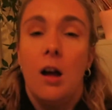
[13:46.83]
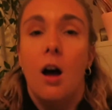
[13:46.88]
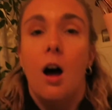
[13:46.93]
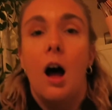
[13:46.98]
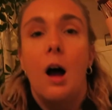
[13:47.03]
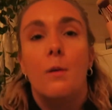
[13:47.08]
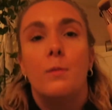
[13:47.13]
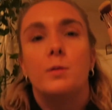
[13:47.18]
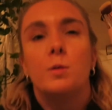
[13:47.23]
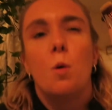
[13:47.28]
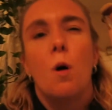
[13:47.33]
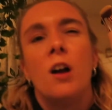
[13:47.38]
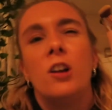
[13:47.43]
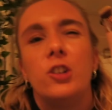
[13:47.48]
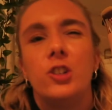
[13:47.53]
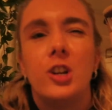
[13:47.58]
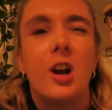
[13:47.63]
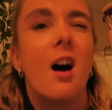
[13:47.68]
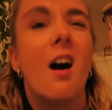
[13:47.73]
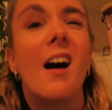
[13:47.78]
I was quite
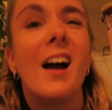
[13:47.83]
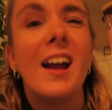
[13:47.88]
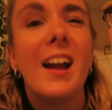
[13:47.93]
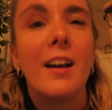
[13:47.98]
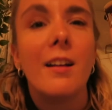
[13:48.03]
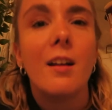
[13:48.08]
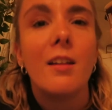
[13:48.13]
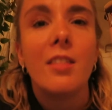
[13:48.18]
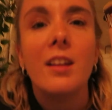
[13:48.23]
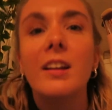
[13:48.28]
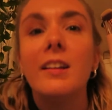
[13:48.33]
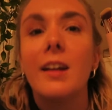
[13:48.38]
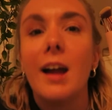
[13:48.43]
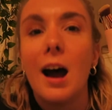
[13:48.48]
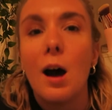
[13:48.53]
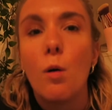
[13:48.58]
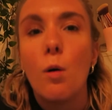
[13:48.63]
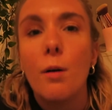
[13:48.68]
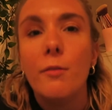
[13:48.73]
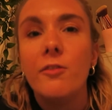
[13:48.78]
shy, and I think
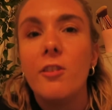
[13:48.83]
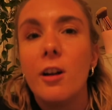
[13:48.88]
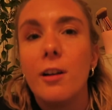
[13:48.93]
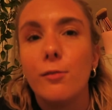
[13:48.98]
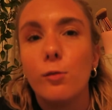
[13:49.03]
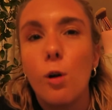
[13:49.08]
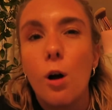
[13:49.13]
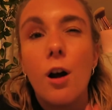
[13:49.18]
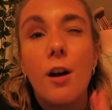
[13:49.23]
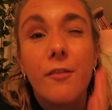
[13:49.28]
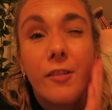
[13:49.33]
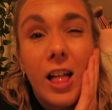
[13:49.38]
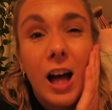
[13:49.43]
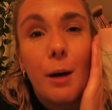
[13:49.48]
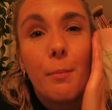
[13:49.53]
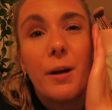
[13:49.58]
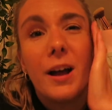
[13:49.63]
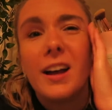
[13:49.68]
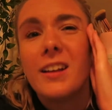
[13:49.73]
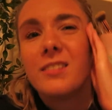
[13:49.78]
now I've kind of got over that a
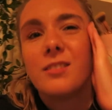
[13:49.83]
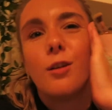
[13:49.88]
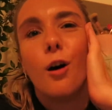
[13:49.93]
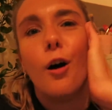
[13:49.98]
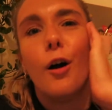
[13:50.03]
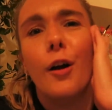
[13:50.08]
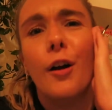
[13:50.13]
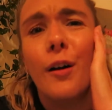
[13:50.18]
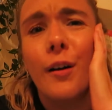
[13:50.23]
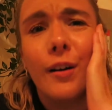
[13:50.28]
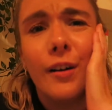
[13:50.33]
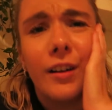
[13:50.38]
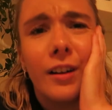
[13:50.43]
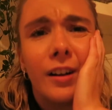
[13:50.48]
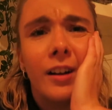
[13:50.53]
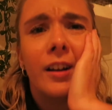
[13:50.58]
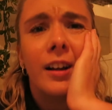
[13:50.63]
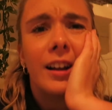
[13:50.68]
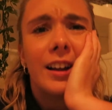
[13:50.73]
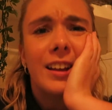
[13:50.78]
bit, so
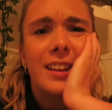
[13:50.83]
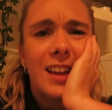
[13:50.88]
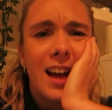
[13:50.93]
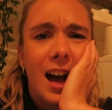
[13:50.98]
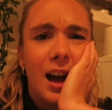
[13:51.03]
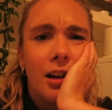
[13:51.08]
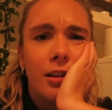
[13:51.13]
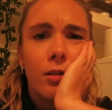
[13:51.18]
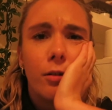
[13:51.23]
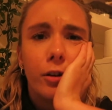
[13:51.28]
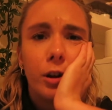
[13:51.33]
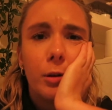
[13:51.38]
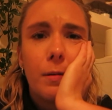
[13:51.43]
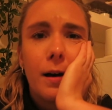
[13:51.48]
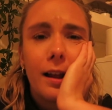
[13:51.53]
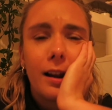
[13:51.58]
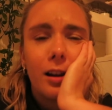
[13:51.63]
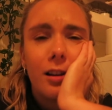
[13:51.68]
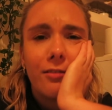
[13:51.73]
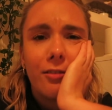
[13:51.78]
yeah, not too
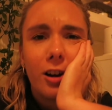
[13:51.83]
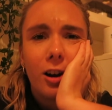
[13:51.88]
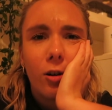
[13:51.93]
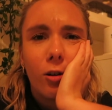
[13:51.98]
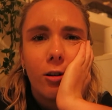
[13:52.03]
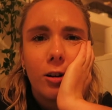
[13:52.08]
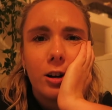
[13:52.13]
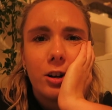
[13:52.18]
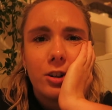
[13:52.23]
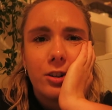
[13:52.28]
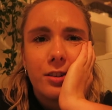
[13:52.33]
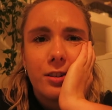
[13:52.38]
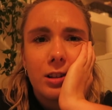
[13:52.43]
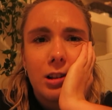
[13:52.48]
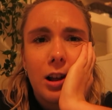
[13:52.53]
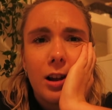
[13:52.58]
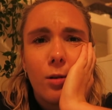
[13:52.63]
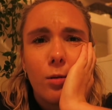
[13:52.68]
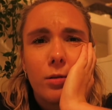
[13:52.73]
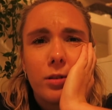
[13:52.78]
bad. I look very orange, and it's
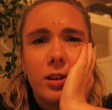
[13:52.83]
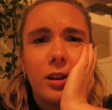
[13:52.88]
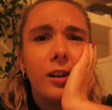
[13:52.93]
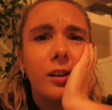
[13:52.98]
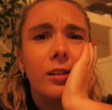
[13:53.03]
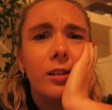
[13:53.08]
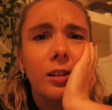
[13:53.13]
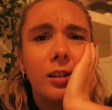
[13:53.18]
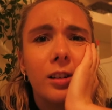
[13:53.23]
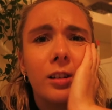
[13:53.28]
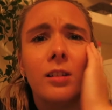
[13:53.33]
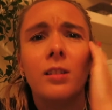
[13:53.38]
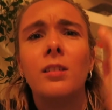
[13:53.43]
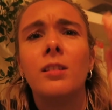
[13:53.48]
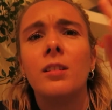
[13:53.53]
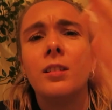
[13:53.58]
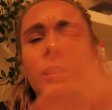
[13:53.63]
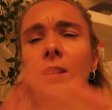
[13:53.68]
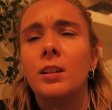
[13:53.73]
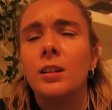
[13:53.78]
like also,
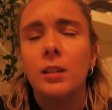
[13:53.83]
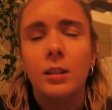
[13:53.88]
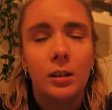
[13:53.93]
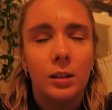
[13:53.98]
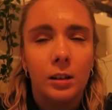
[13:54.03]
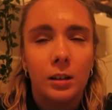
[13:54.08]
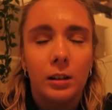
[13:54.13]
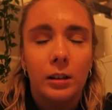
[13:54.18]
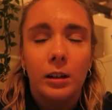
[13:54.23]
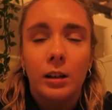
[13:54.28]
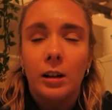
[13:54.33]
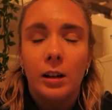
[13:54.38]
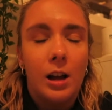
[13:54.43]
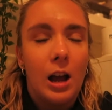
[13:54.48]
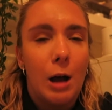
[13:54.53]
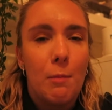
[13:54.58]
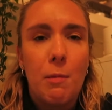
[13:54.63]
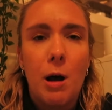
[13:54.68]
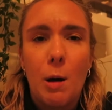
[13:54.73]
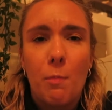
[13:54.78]

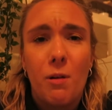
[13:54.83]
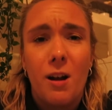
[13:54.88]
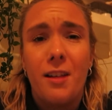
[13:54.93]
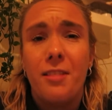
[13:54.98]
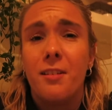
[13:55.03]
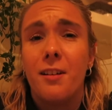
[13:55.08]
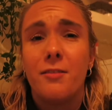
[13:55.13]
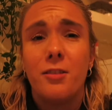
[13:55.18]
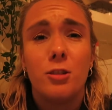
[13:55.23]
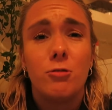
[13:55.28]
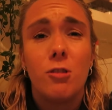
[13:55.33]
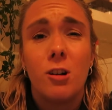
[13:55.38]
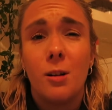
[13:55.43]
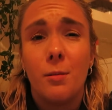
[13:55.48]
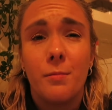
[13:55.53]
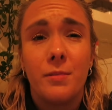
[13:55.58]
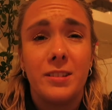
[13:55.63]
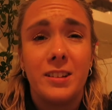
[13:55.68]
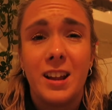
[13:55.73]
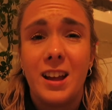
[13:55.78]
I'm out of breath, I've just run up
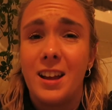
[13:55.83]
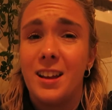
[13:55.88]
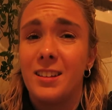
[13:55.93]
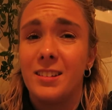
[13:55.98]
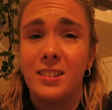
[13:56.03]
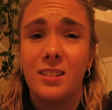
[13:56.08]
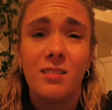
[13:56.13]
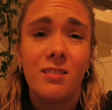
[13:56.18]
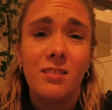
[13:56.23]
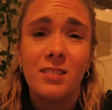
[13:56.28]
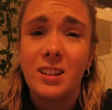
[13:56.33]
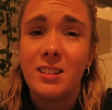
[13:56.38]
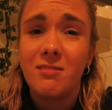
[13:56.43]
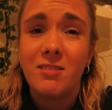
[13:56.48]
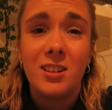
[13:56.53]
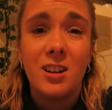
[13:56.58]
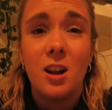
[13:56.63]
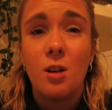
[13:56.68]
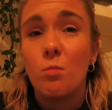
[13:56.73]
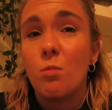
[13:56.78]
the stairs, I don't
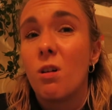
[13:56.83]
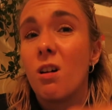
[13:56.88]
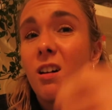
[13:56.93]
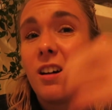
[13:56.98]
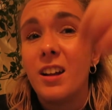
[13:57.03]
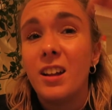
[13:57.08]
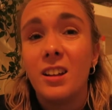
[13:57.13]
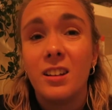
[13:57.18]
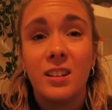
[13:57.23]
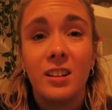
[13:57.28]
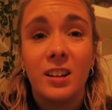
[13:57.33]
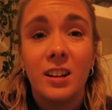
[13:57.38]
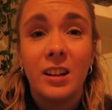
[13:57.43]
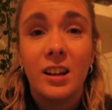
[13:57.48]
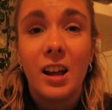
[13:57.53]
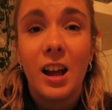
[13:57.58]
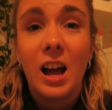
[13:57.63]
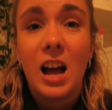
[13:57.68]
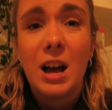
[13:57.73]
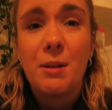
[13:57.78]
really know why.
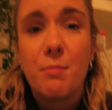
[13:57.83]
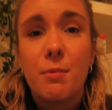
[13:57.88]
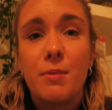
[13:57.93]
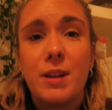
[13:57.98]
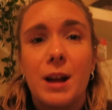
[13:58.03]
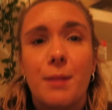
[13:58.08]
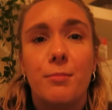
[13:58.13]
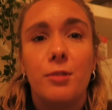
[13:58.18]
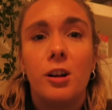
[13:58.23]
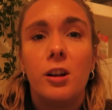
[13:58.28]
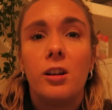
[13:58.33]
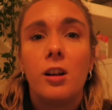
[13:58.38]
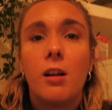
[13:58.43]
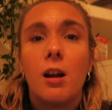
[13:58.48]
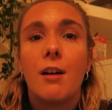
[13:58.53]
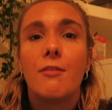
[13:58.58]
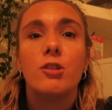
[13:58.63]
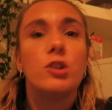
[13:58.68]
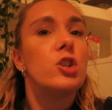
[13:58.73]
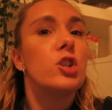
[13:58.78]
But yeah, I'm gonna go
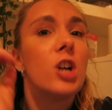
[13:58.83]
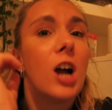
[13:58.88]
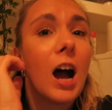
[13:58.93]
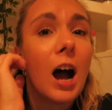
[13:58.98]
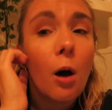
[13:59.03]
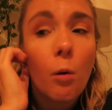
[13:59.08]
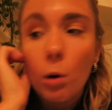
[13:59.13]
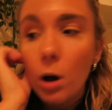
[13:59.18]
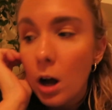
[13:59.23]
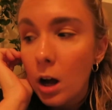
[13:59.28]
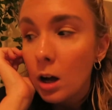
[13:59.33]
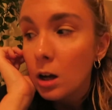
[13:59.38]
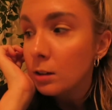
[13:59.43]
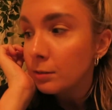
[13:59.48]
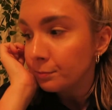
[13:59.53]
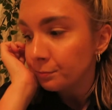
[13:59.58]
have a shower.